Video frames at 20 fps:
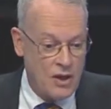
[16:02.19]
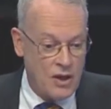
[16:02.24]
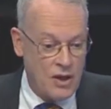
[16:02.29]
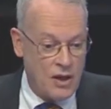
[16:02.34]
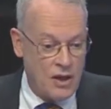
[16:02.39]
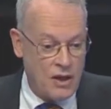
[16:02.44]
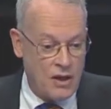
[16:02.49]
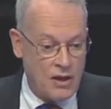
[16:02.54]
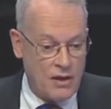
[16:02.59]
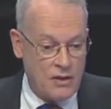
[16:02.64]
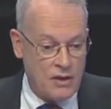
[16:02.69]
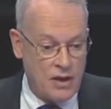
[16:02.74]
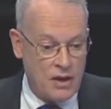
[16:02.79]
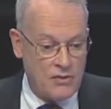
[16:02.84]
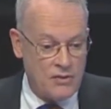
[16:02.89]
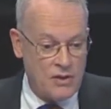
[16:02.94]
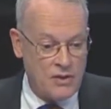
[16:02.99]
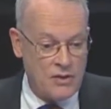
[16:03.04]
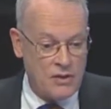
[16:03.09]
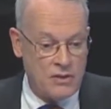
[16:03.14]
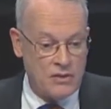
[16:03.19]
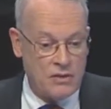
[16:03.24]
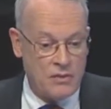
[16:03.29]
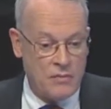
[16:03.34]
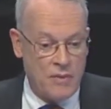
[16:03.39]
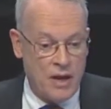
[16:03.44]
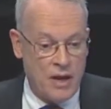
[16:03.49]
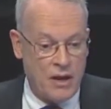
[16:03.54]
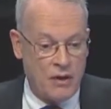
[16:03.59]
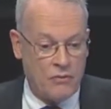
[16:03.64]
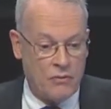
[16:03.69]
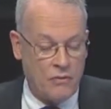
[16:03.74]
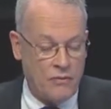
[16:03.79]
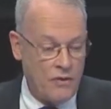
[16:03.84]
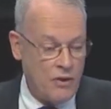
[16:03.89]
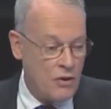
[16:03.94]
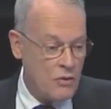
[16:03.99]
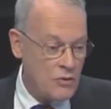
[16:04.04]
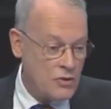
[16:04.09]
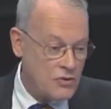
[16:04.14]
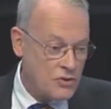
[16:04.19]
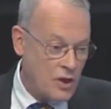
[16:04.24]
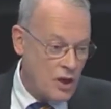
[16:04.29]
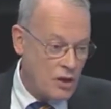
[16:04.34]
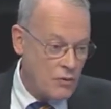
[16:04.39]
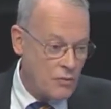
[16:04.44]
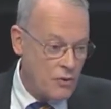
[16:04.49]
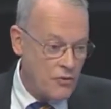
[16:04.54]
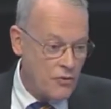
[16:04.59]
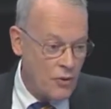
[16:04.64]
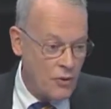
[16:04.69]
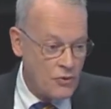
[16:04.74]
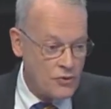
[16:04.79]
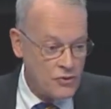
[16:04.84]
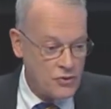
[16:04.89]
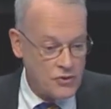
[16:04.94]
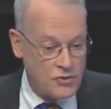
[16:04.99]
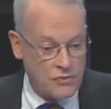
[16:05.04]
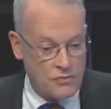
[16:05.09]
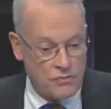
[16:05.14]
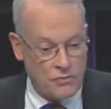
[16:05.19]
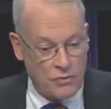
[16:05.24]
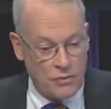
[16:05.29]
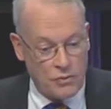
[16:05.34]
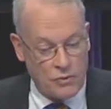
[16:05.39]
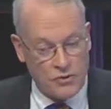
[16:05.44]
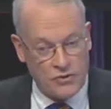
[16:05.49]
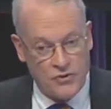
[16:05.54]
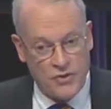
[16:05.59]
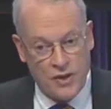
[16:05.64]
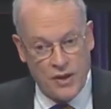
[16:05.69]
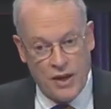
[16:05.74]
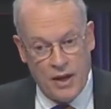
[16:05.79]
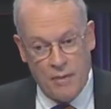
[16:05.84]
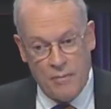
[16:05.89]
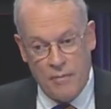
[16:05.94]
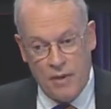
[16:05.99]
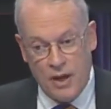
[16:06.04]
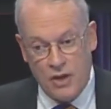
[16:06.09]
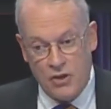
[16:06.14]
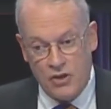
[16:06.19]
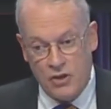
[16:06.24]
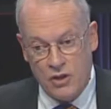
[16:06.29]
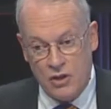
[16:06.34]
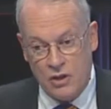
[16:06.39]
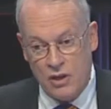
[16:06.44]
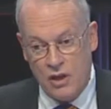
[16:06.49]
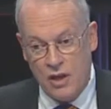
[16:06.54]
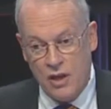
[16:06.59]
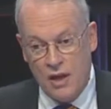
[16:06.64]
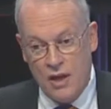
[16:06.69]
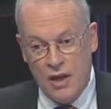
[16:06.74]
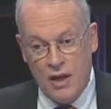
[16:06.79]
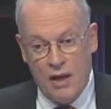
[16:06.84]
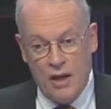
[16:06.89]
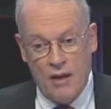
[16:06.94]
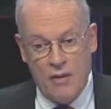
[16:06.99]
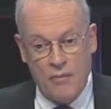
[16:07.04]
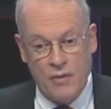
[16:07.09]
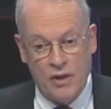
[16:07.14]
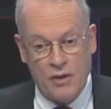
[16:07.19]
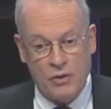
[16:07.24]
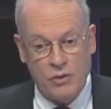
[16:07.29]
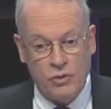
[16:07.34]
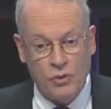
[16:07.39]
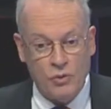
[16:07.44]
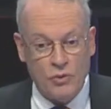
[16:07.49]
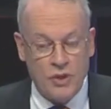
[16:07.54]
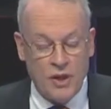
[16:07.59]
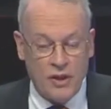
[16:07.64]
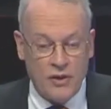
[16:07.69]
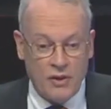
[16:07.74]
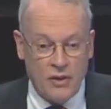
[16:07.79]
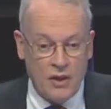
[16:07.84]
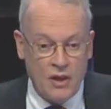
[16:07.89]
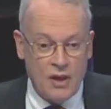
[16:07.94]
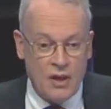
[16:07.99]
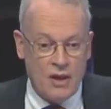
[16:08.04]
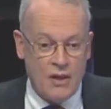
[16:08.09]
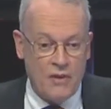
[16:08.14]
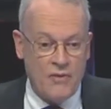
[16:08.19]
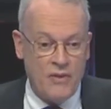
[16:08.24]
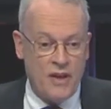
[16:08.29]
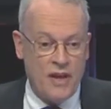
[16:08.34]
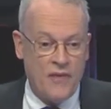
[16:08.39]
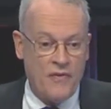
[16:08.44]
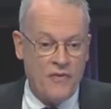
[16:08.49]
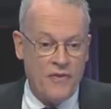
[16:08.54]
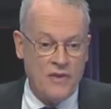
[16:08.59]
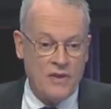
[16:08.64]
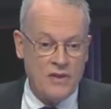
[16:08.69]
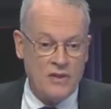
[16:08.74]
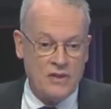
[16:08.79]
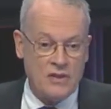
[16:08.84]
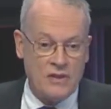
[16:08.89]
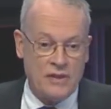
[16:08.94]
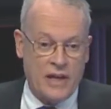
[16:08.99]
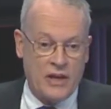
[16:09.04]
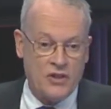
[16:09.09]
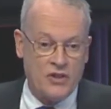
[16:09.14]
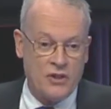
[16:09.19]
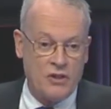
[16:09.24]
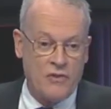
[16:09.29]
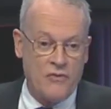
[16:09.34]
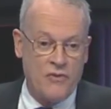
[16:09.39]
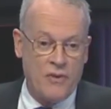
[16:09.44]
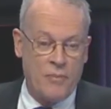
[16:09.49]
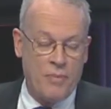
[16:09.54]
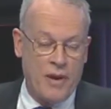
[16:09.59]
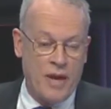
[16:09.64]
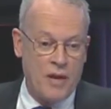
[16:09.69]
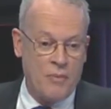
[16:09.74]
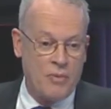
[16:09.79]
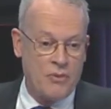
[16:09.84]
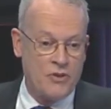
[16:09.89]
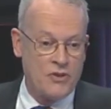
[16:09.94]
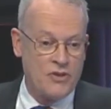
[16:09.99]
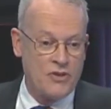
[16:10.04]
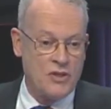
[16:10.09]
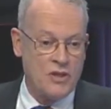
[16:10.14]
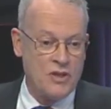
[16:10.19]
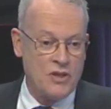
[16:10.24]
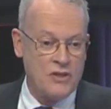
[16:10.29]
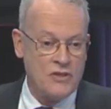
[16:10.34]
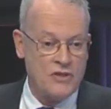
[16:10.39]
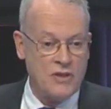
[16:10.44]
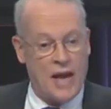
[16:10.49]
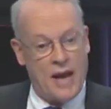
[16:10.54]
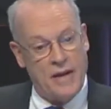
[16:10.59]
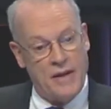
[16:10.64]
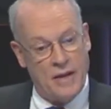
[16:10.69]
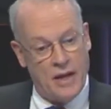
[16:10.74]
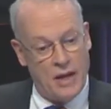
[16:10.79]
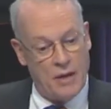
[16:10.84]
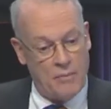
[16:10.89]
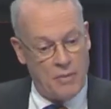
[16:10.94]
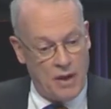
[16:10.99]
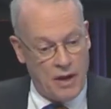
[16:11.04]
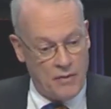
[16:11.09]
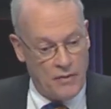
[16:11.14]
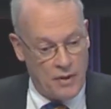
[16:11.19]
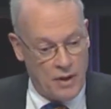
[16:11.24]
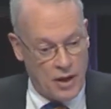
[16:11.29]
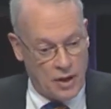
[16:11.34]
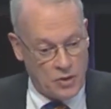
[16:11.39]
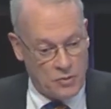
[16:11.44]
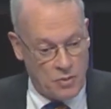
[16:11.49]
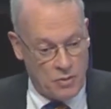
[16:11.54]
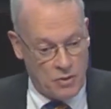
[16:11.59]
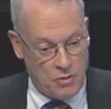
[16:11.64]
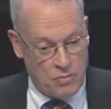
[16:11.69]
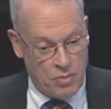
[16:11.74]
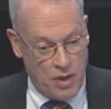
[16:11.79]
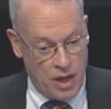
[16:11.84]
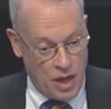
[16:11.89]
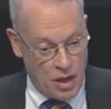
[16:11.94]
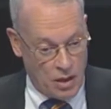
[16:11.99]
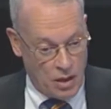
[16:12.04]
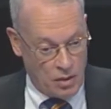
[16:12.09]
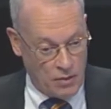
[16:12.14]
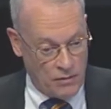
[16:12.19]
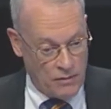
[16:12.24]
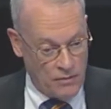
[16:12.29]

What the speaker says: Again, the systematic review is done with those rules that I mentioned, including that the selection of the papers is not done by the expert panel.